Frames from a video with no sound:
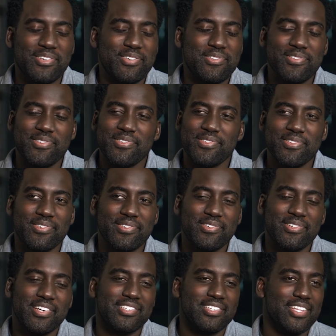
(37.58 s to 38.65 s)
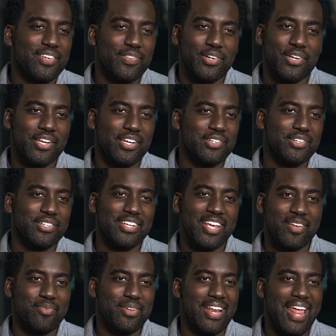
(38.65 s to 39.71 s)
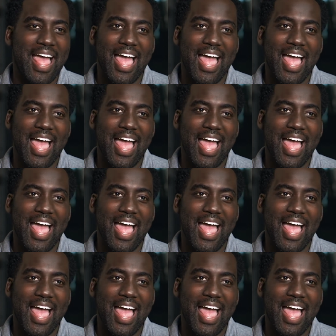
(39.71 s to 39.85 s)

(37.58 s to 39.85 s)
who doesn't love a good entertainment,